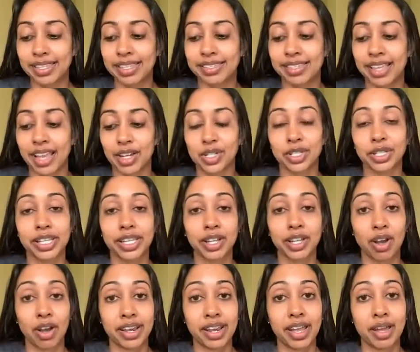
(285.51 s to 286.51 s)
has actually
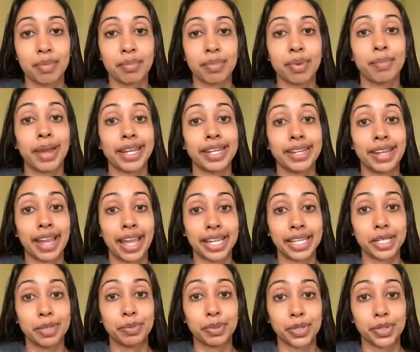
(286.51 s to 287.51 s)
gone up by
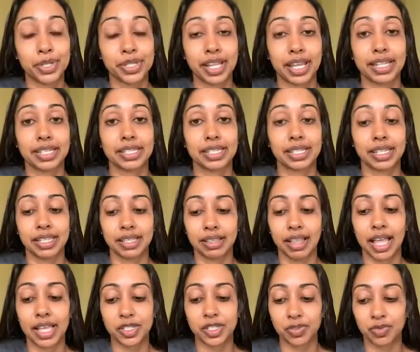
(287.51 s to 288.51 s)
90% in the
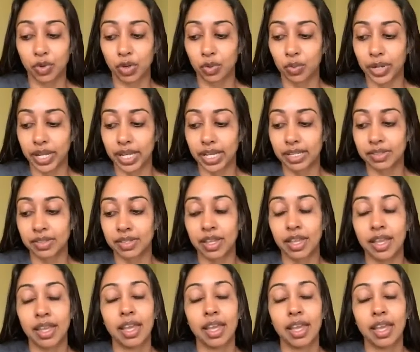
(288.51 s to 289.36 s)
last 4 weeks.